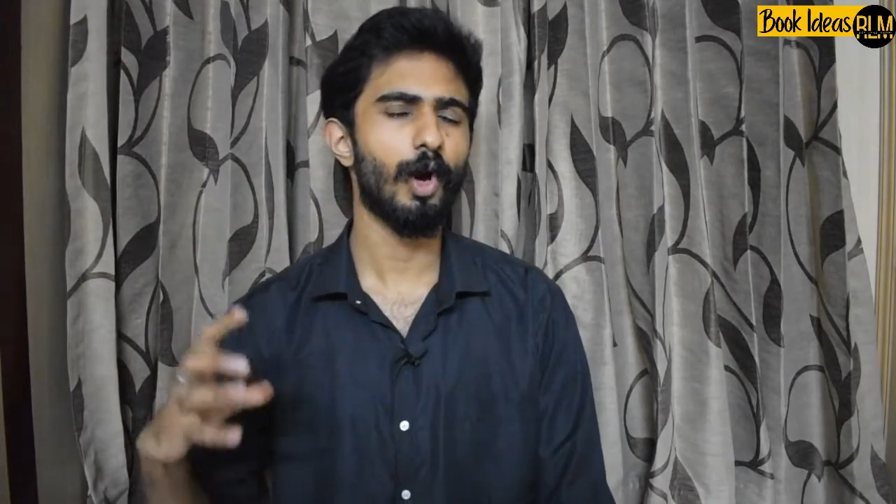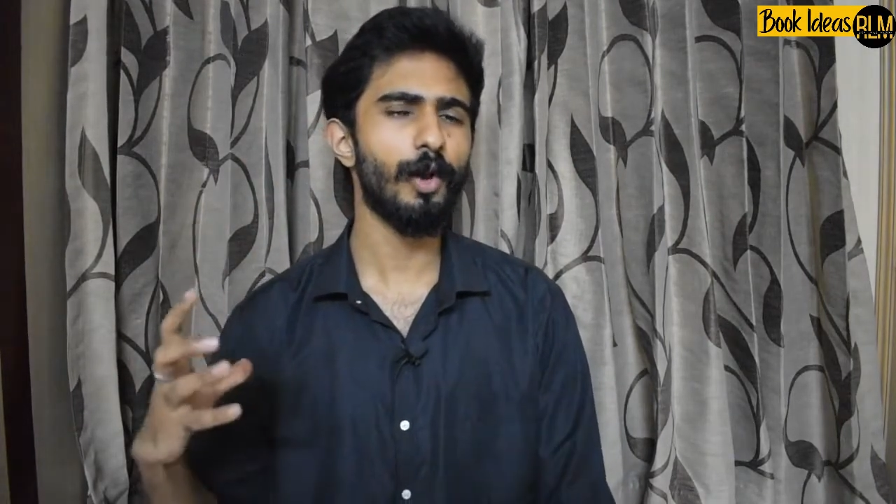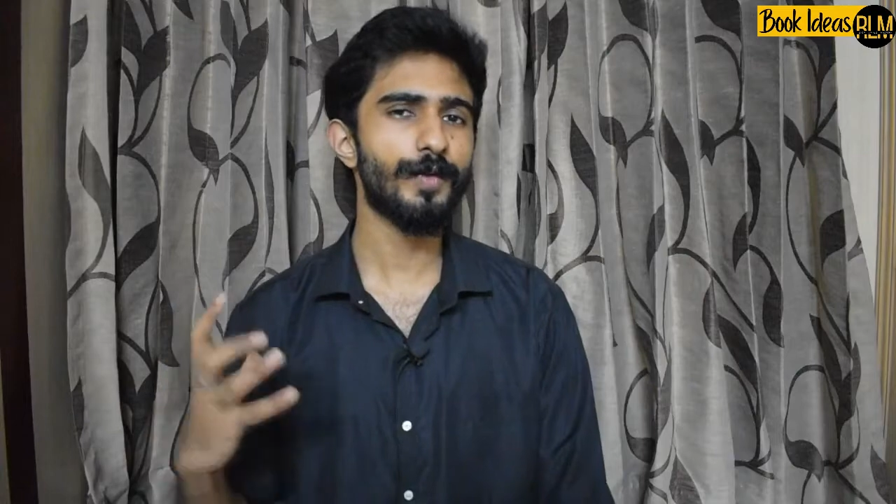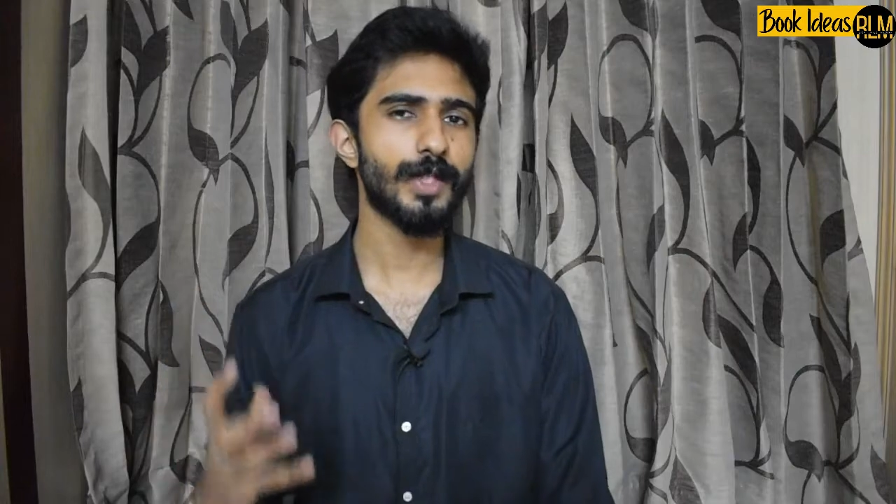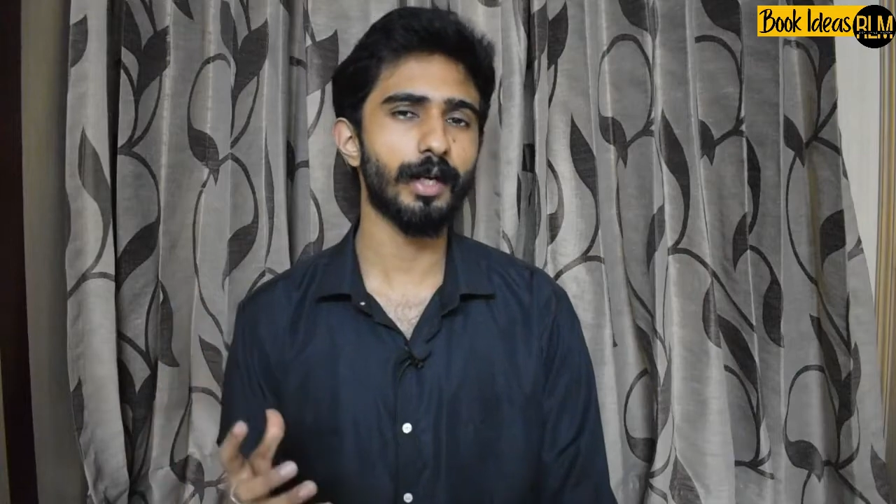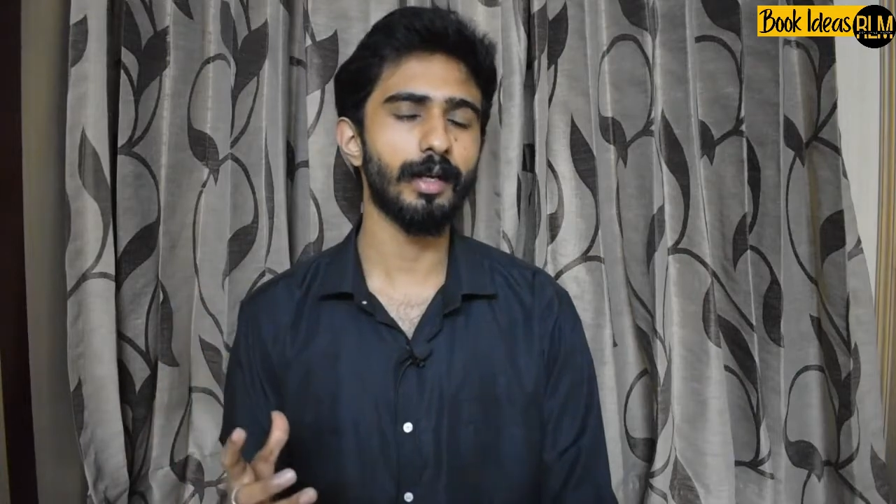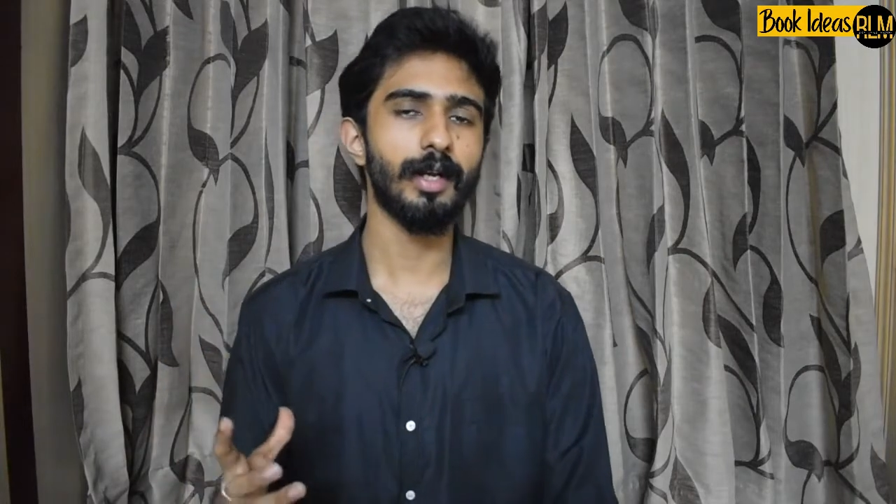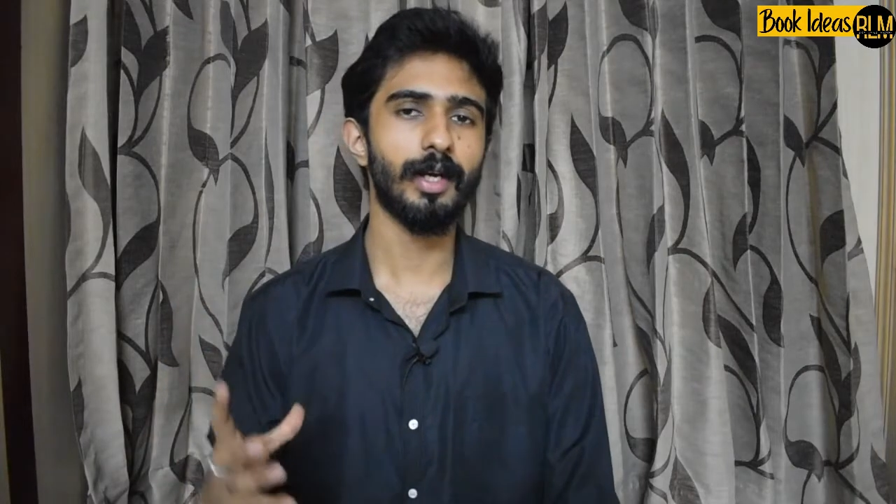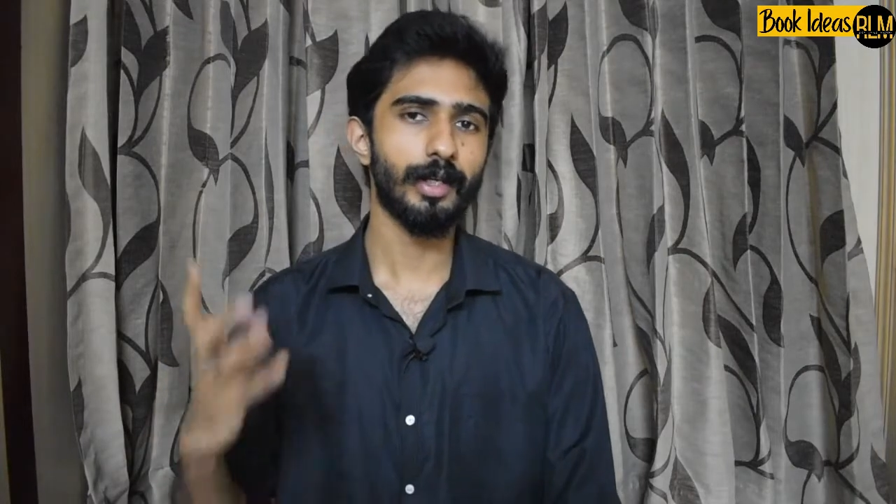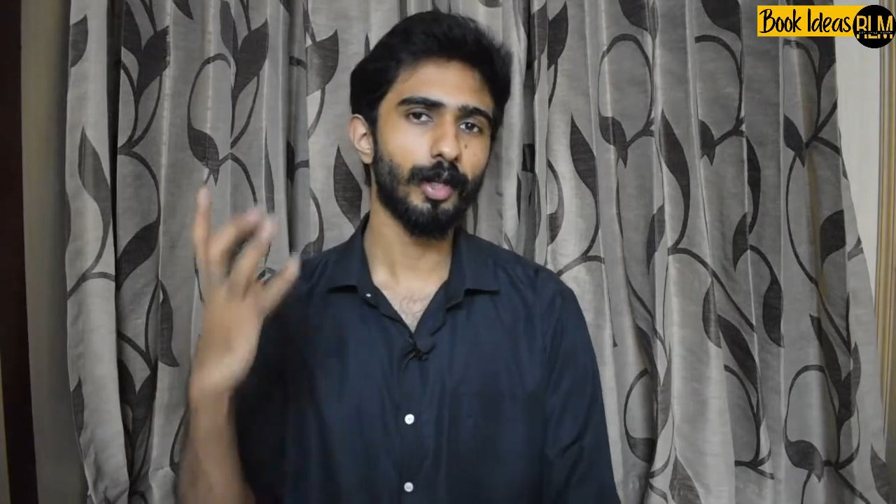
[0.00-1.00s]
All of a sudden,
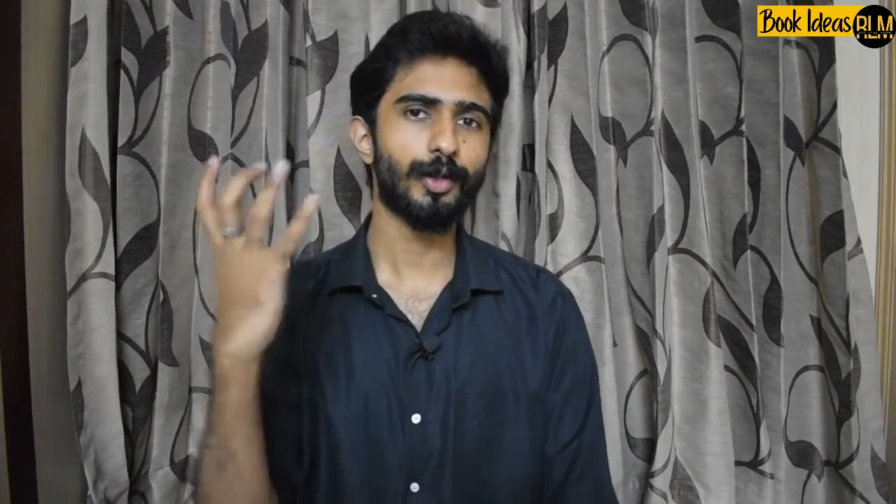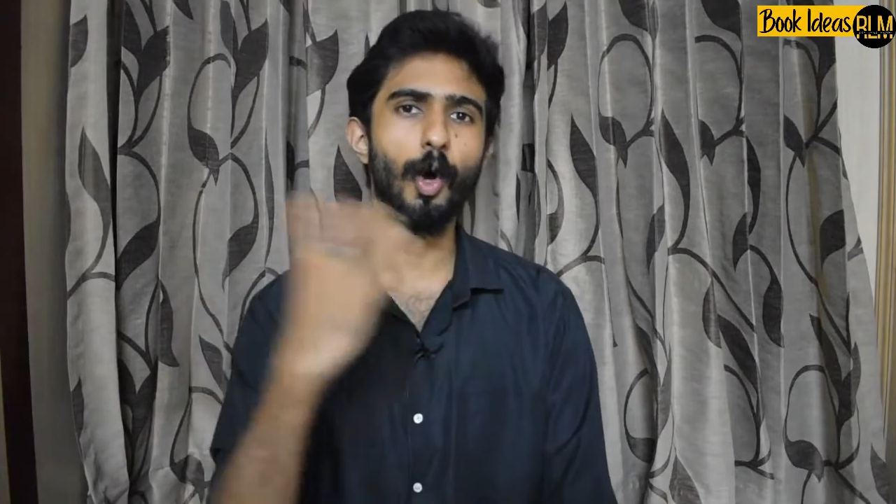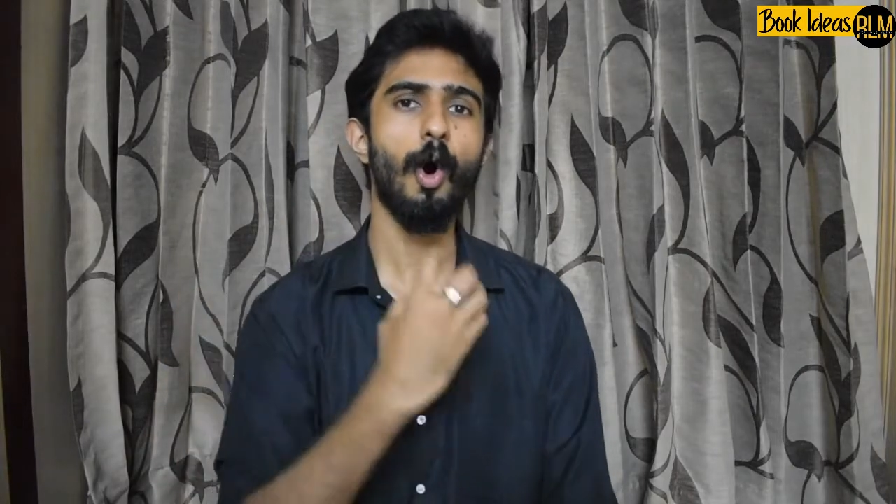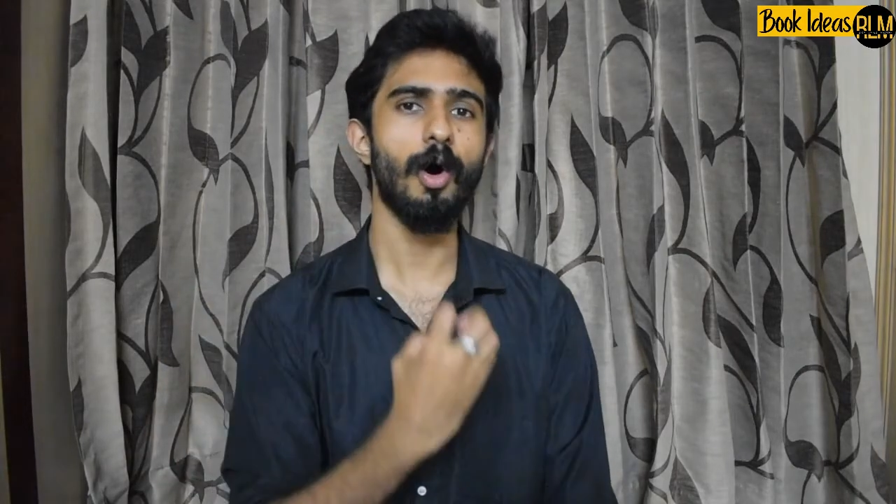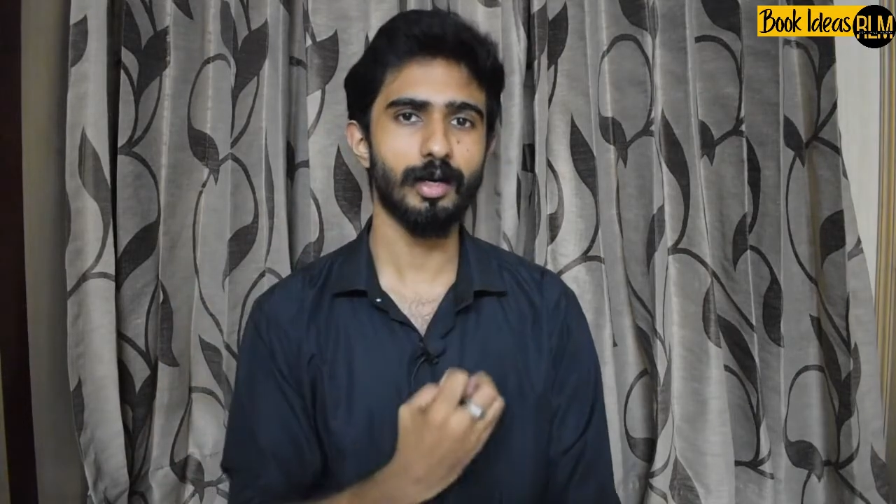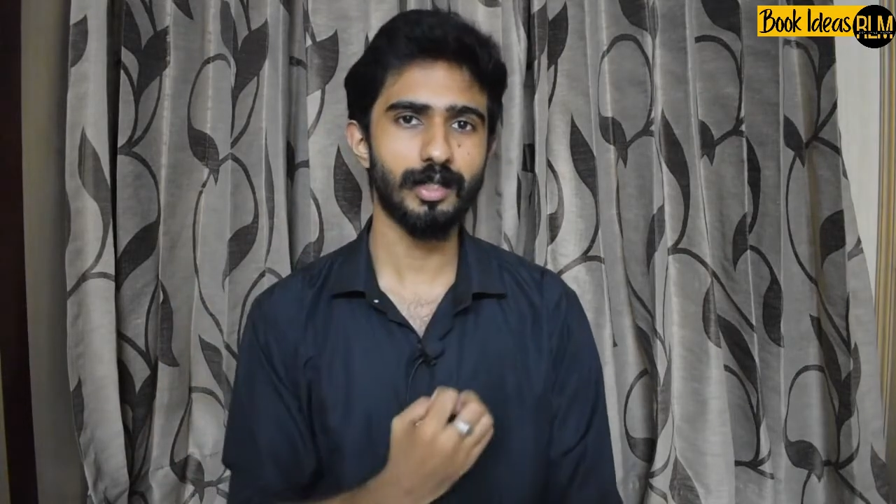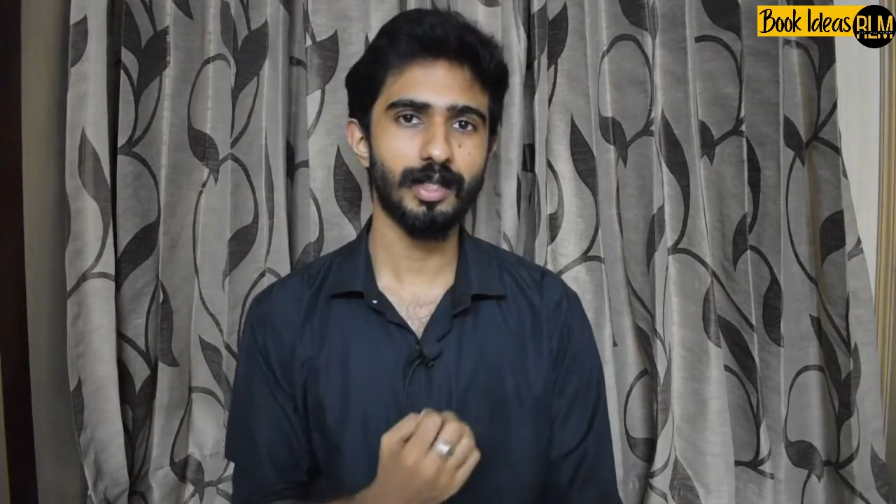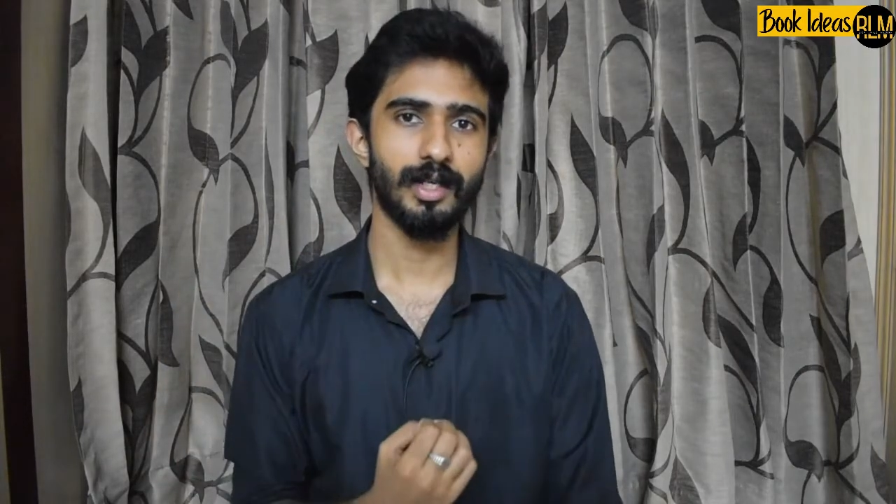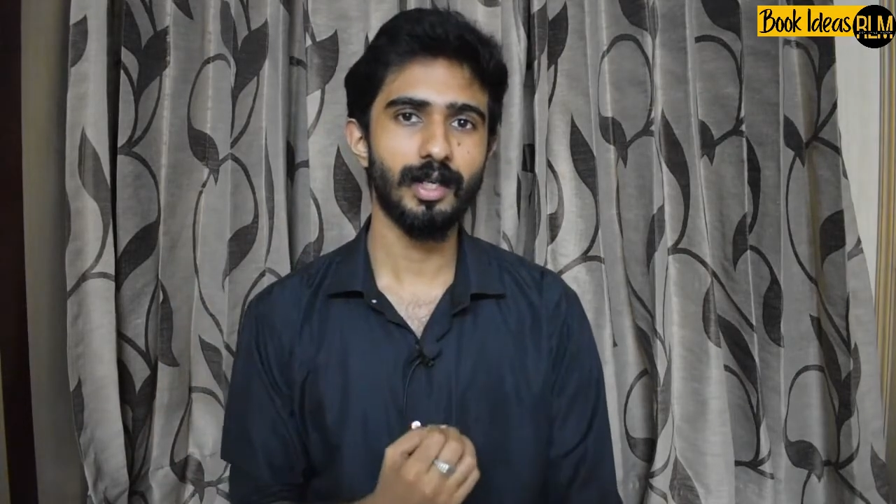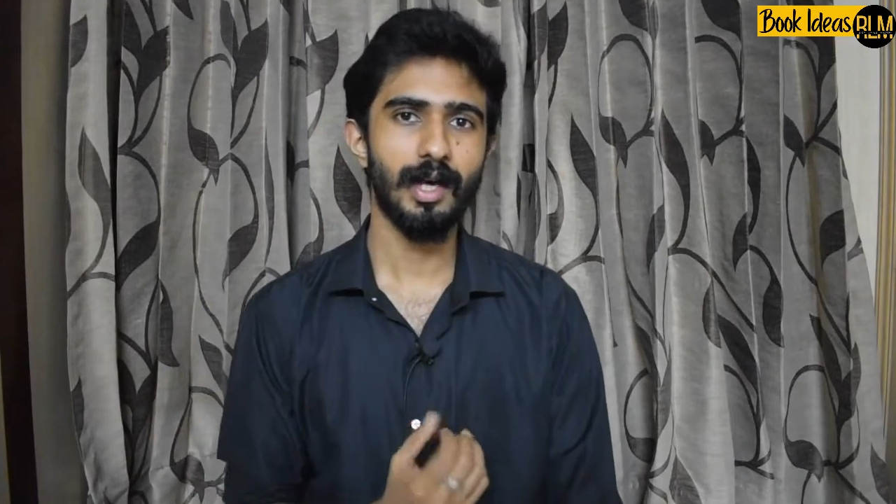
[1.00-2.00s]
your thoughts